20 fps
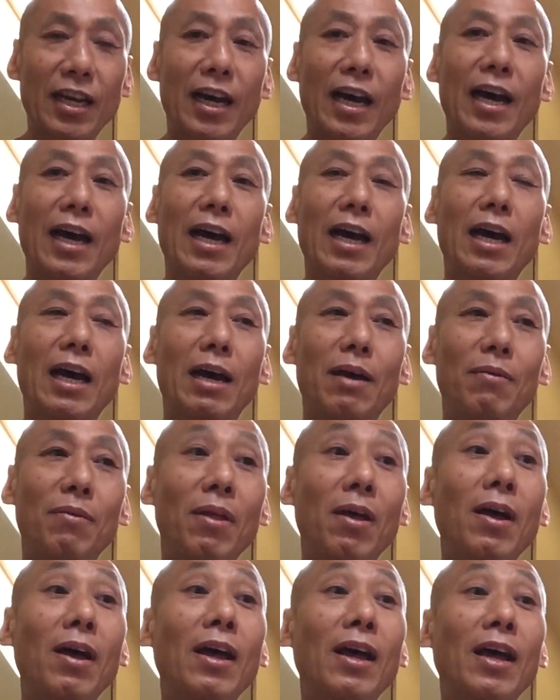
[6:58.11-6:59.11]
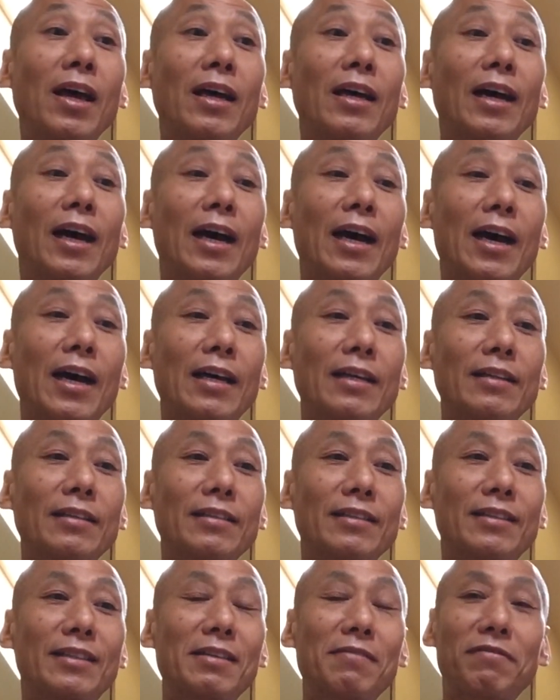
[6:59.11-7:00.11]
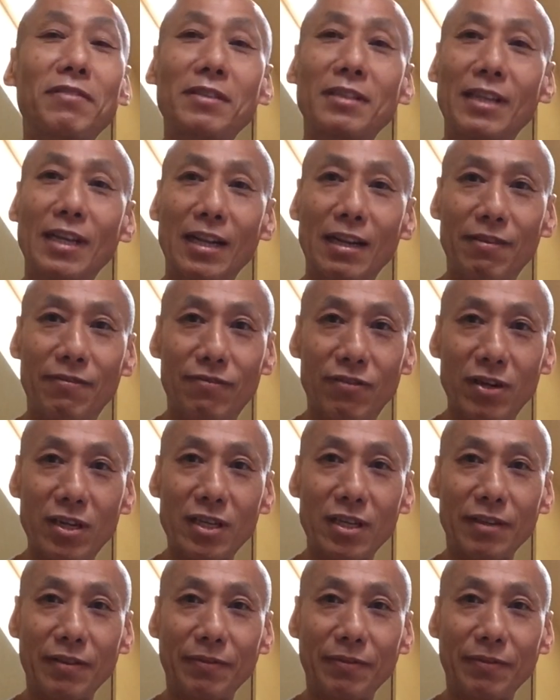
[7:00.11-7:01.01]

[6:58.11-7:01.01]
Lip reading: and different delivery.